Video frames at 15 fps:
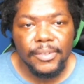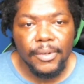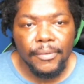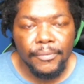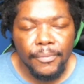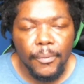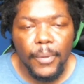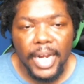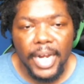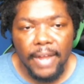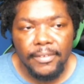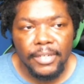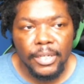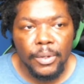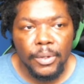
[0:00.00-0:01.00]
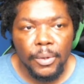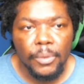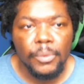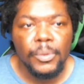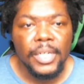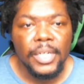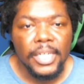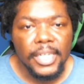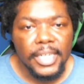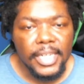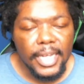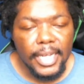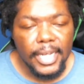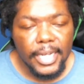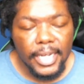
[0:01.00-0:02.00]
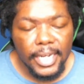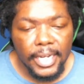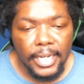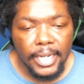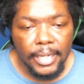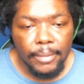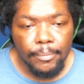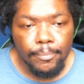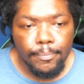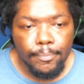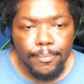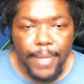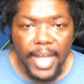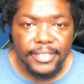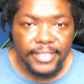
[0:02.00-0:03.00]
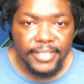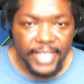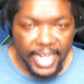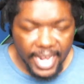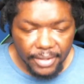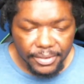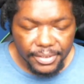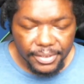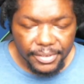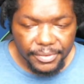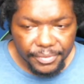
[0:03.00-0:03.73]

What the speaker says: avoid having to go back to that house.